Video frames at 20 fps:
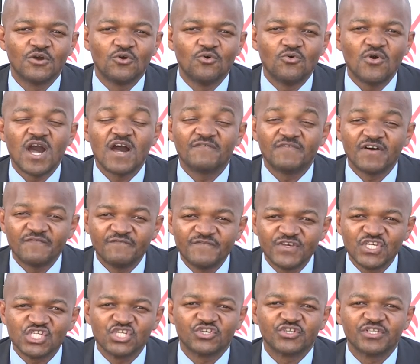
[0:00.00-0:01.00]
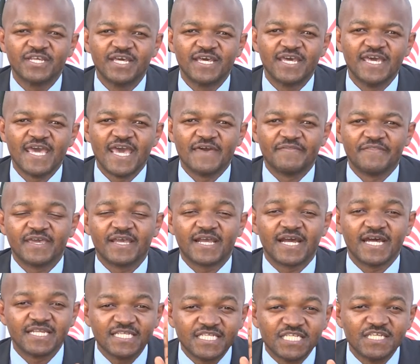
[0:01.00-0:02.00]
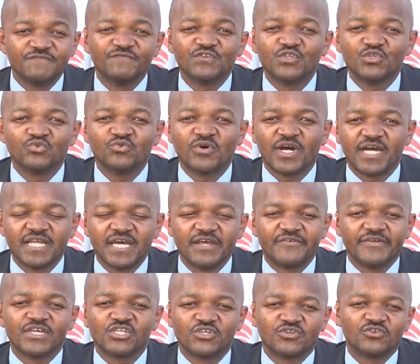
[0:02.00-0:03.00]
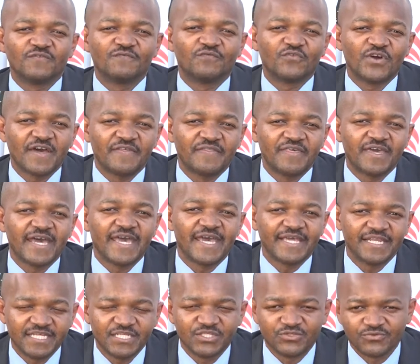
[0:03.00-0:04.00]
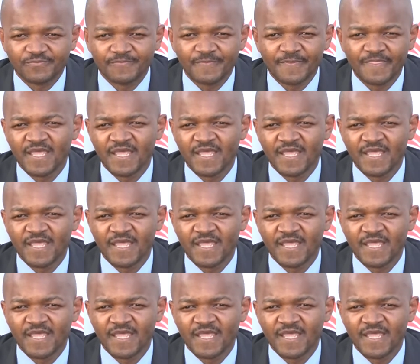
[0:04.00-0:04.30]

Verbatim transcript: who have a vision and they can give you a direction of where they are headed to.